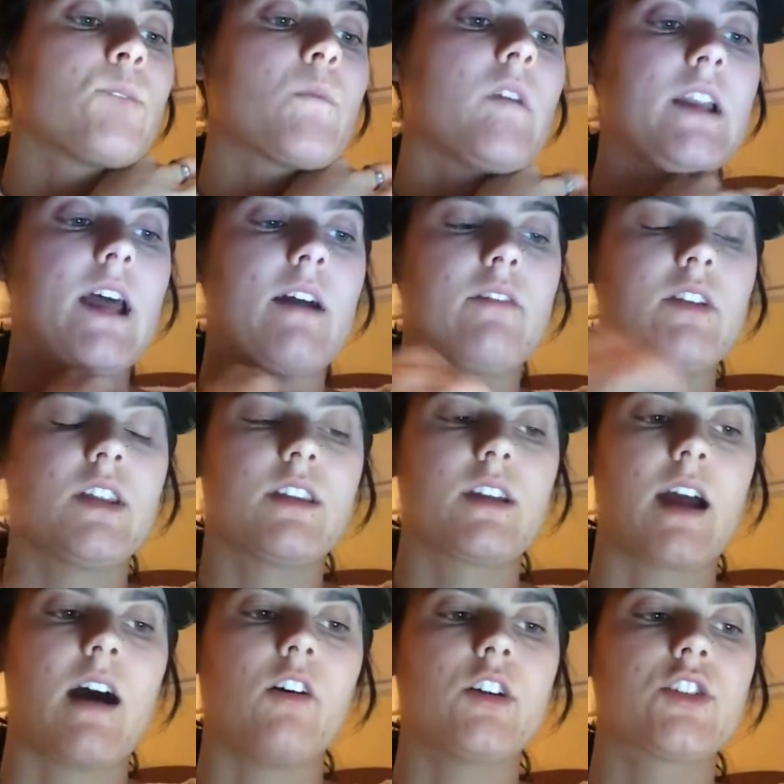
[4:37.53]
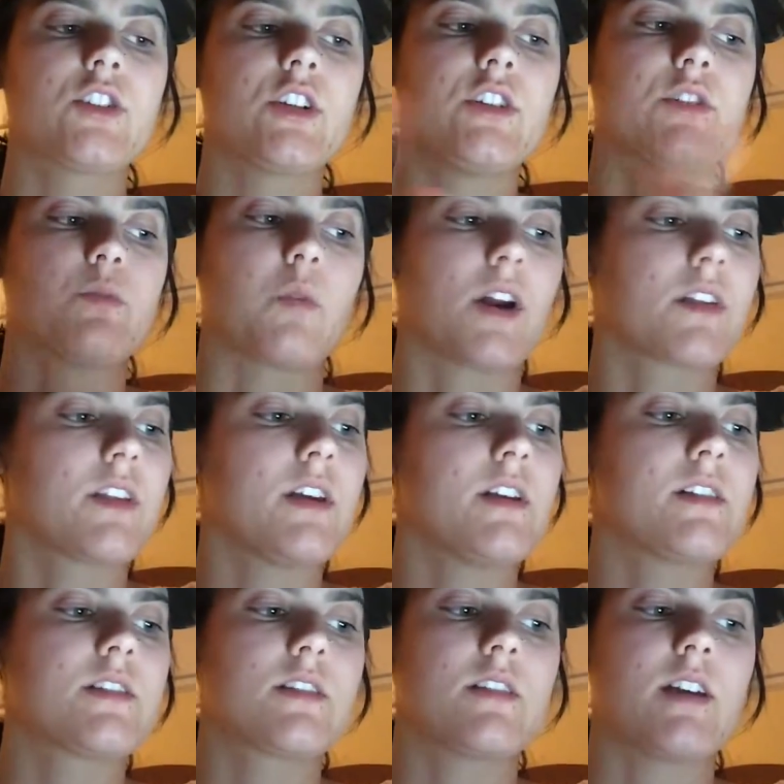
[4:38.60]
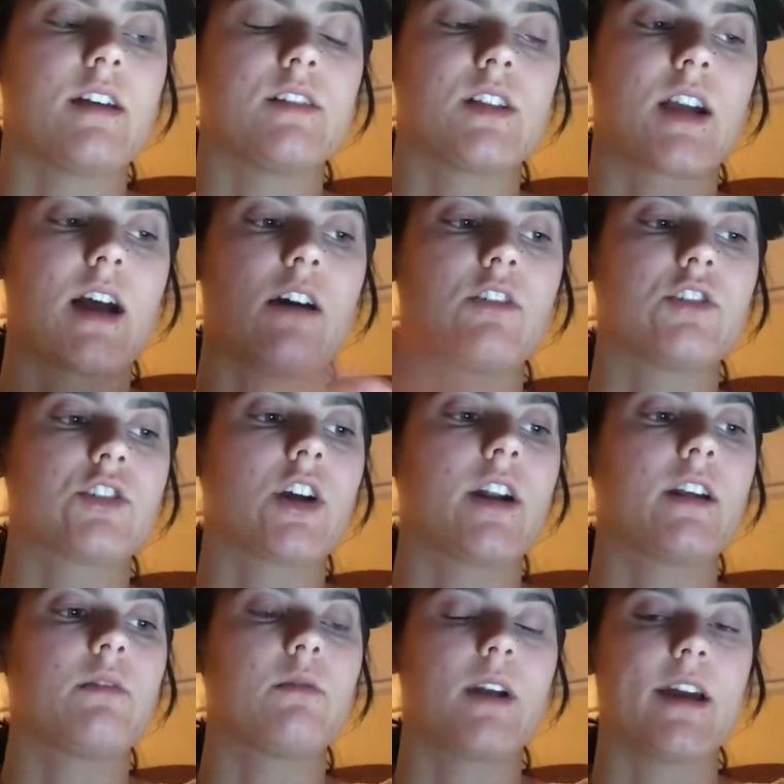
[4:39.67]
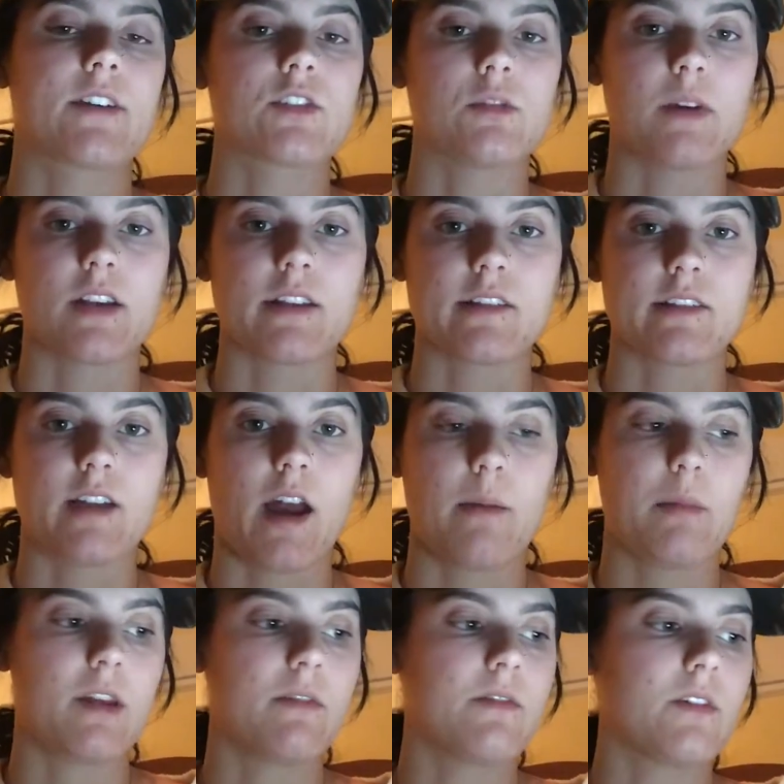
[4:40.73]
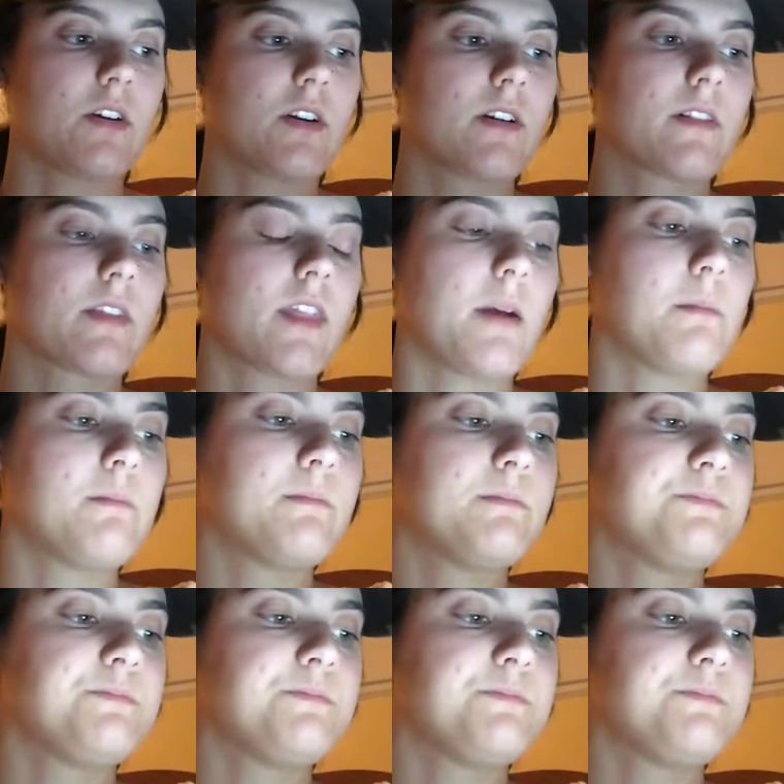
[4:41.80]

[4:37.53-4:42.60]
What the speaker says: And having college kids work this as a college credit would actually make us not pay for them.